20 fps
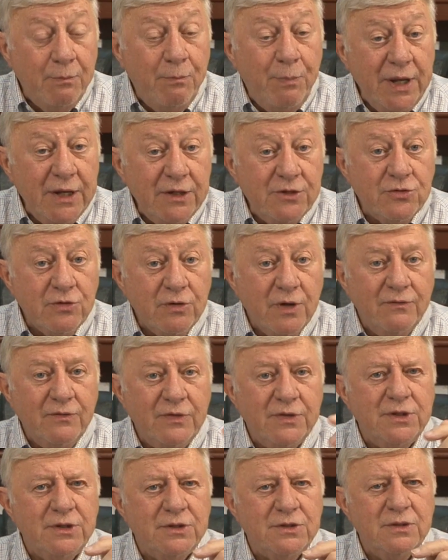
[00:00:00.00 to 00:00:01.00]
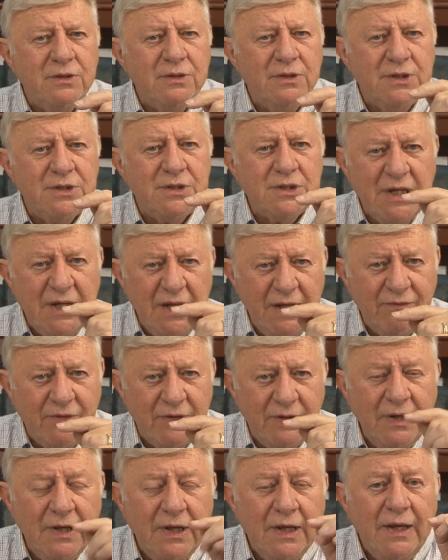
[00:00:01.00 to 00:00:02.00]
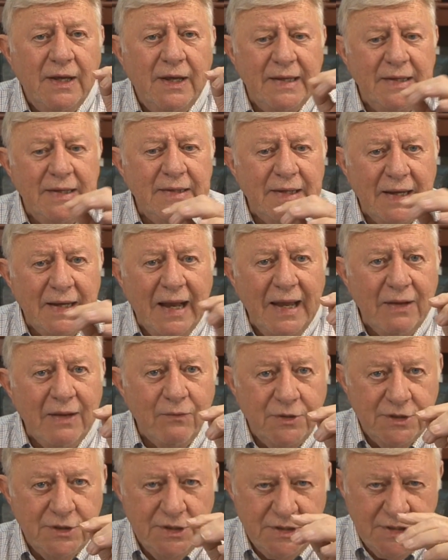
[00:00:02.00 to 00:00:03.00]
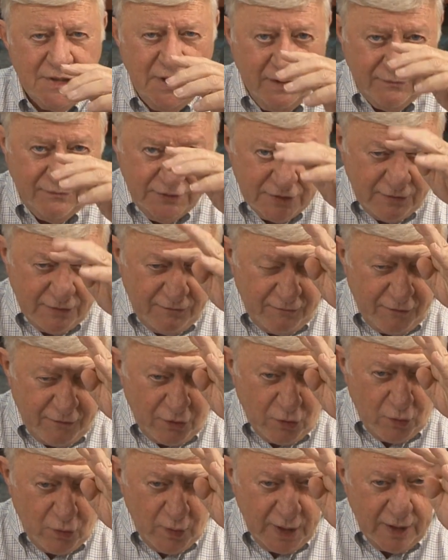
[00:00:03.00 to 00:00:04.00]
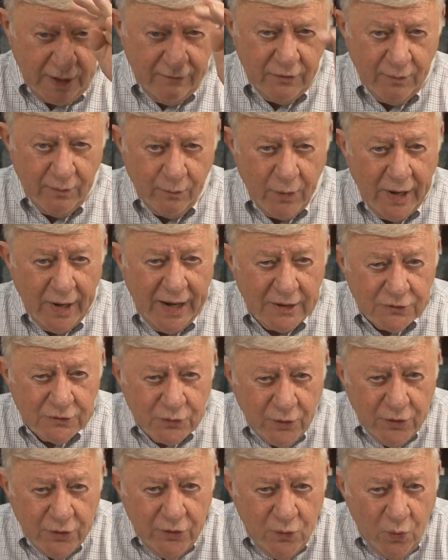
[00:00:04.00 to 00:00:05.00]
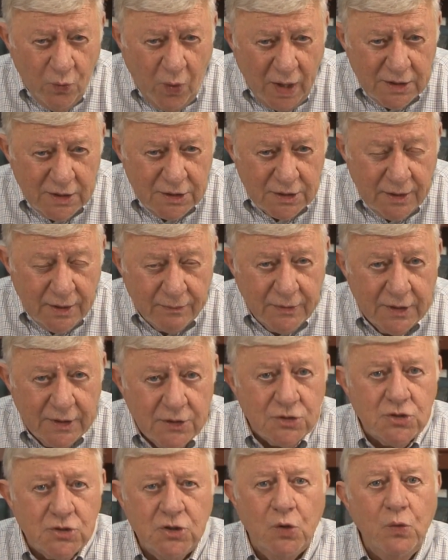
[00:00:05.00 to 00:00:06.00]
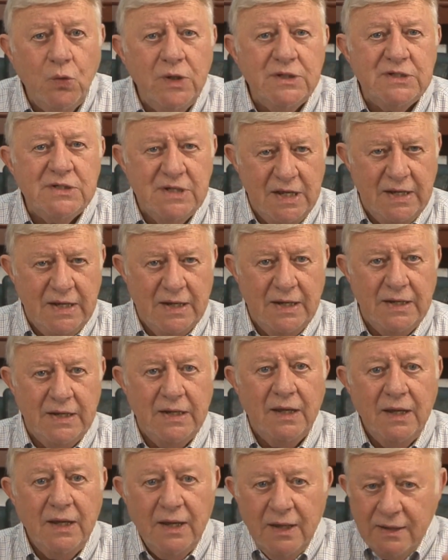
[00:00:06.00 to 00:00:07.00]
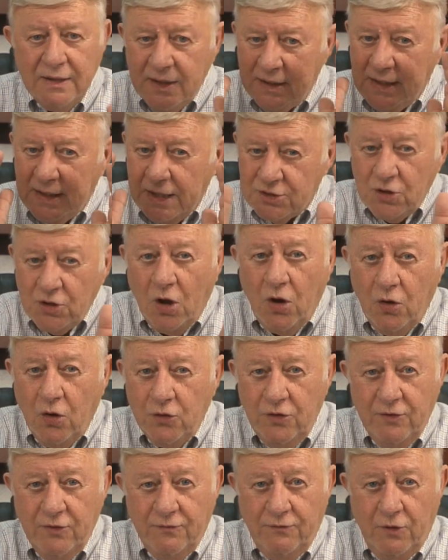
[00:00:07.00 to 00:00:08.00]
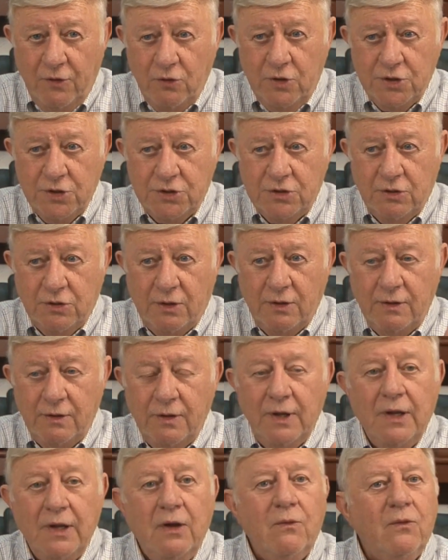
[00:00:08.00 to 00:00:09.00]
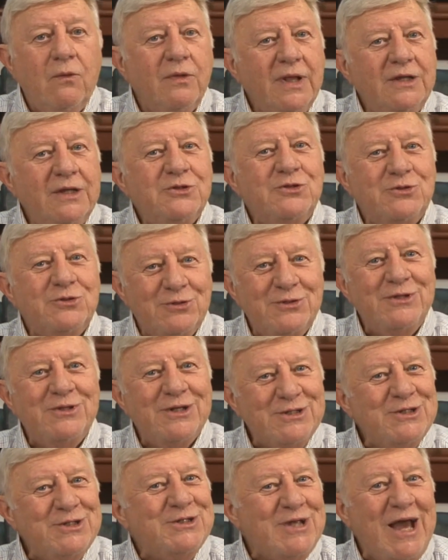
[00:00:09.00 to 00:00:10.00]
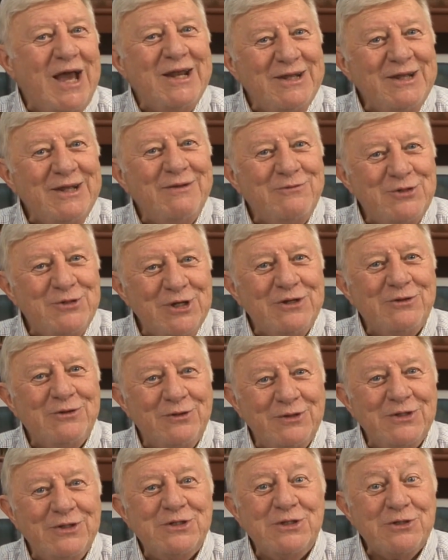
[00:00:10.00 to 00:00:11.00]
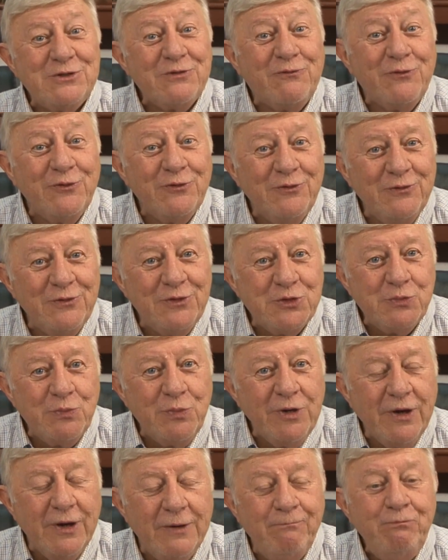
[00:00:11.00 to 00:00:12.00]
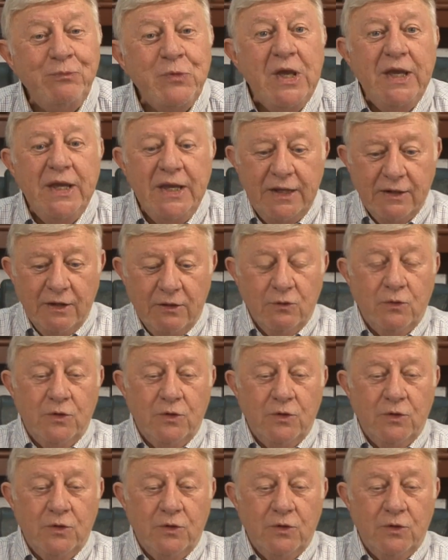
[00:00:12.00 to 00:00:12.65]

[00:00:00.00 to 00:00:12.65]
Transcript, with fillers: picture of it that's, that's given in the language itself is a furrowing of the brows where you watch something so intently that that's all you're focused on. Well, that's, that's this idea of gentleness as a fruit of the Spirit. In other